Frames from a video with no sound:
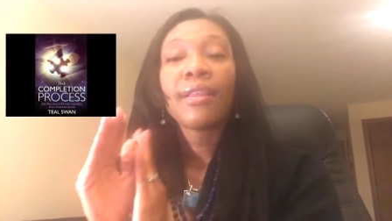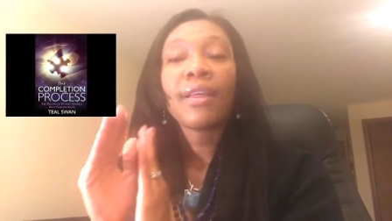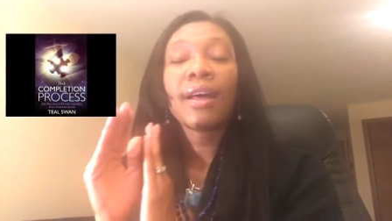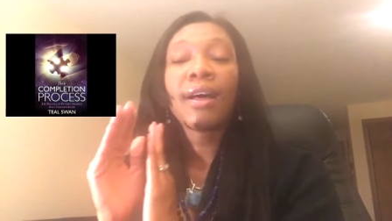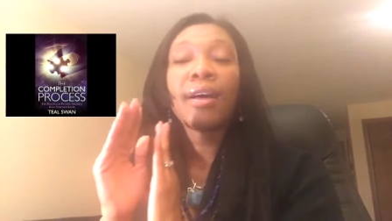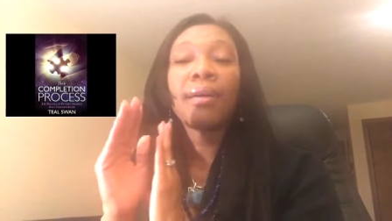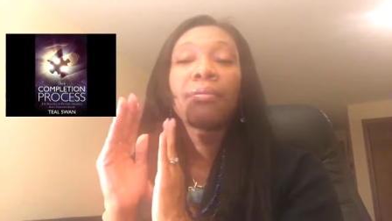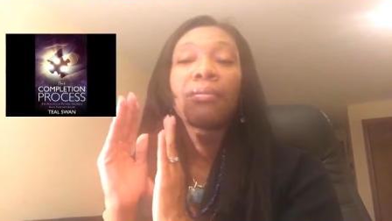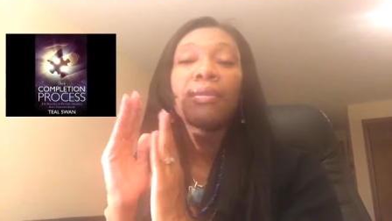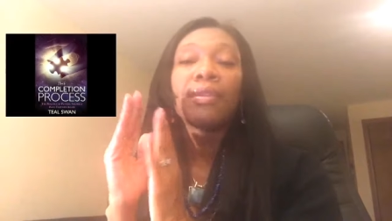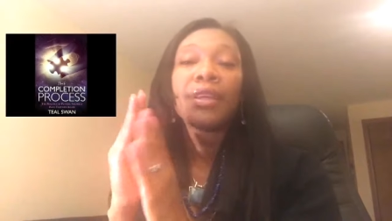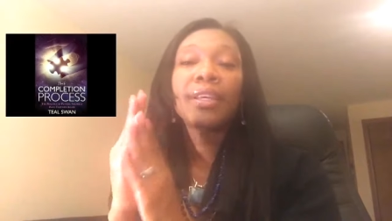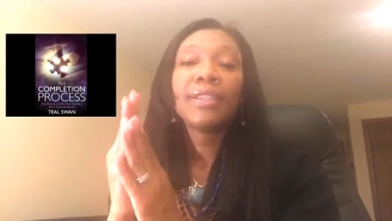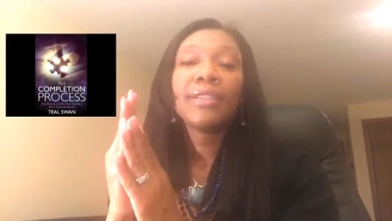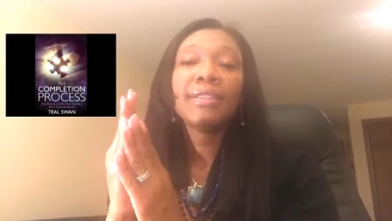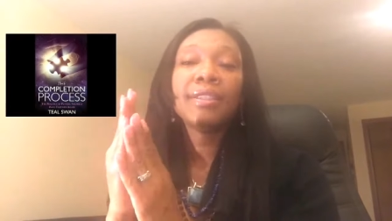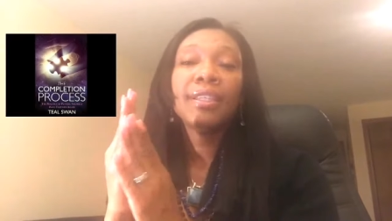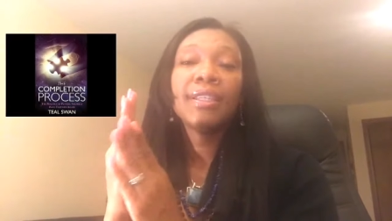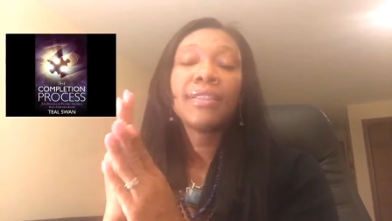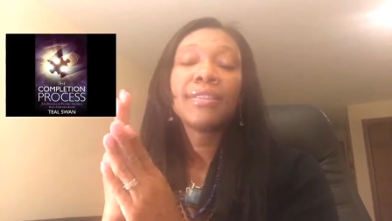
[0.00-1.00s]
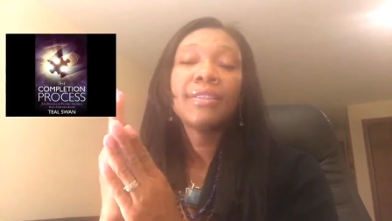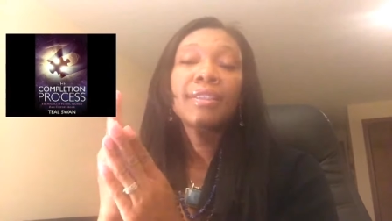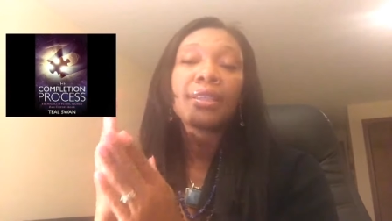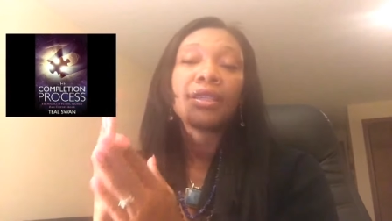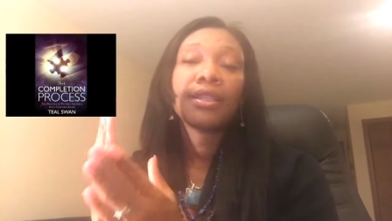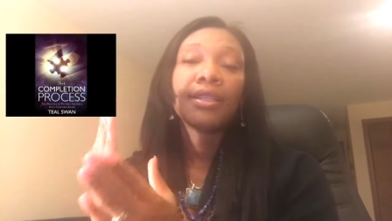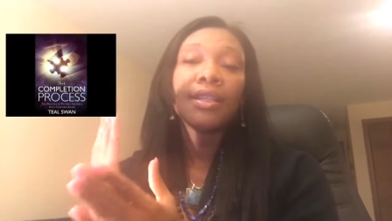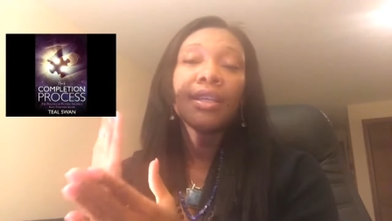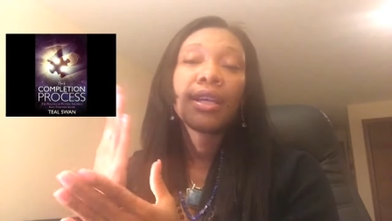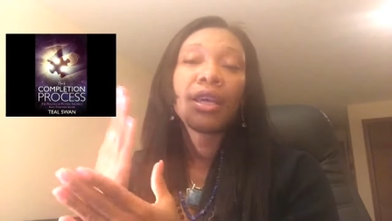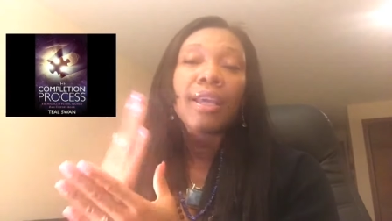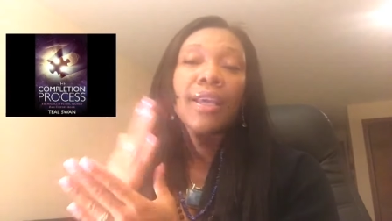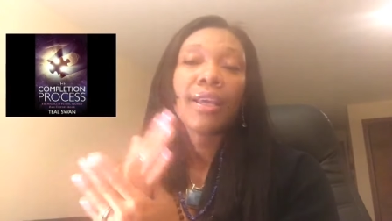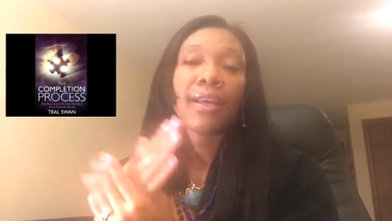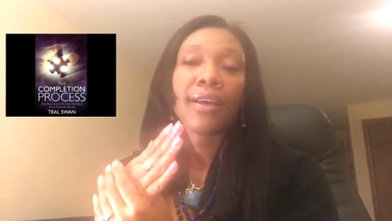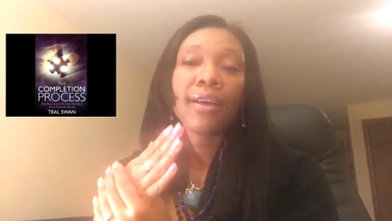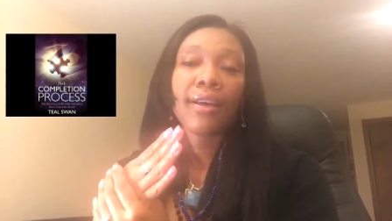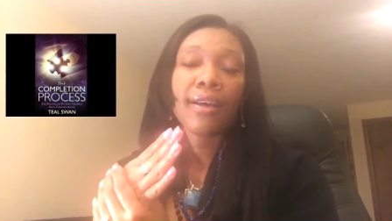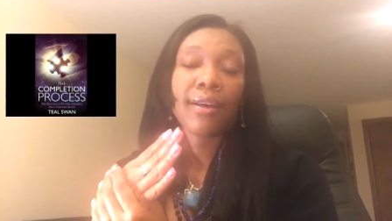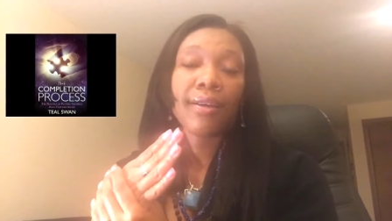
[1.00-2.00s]
Um, this is an
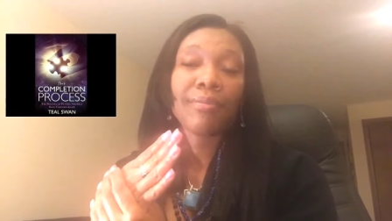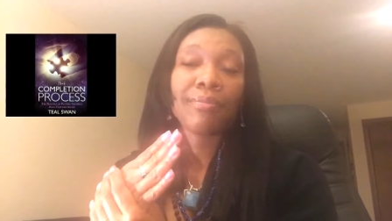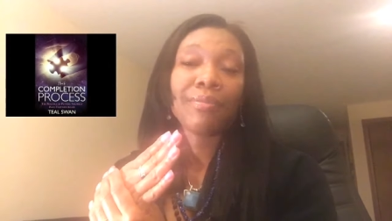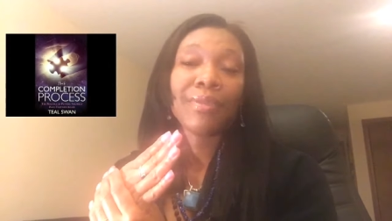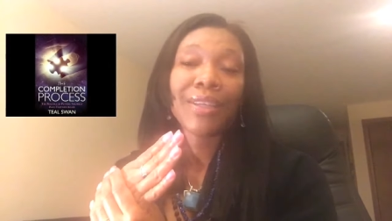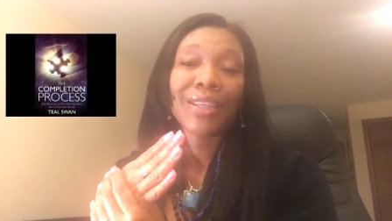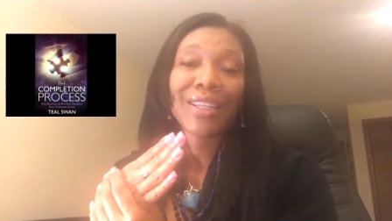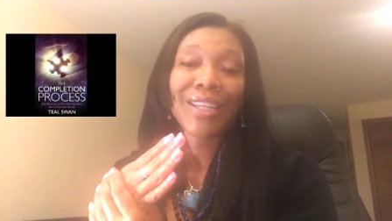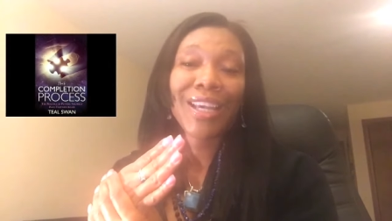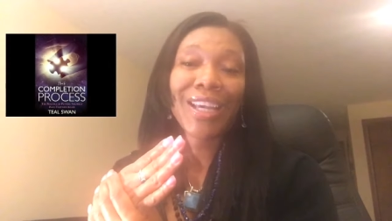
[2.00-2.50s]
um, an